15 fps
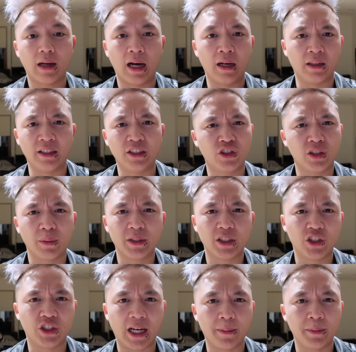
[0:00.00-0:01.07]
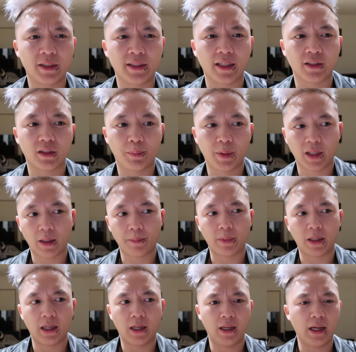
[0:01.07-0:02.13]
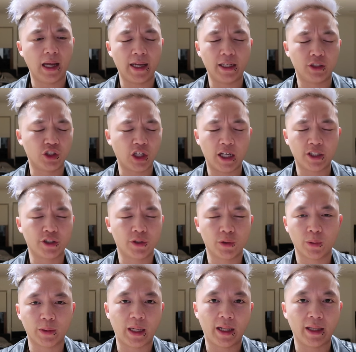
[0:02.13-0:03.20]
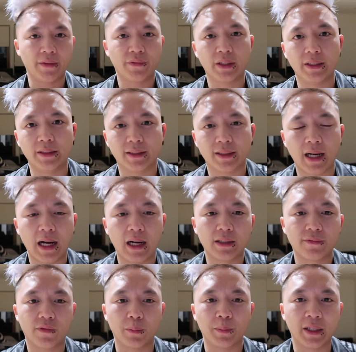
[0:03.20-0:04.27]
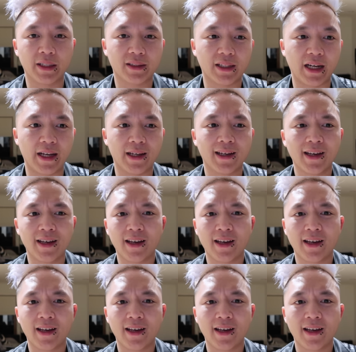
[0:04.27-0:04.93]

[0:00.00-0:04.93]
I literally went to Jamie's house to pick up a charging cord that I left in his car from yesterday.